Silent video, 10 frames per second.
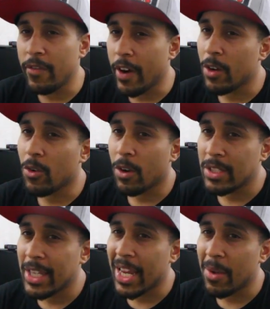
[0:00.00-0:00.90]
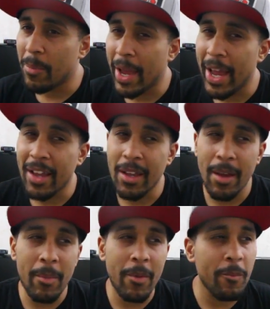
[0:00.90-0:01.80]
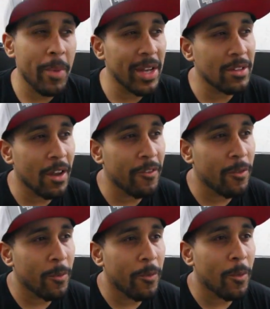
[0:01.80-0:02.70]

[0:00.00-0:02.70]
Fighter Cross Tekken bag, and based off from,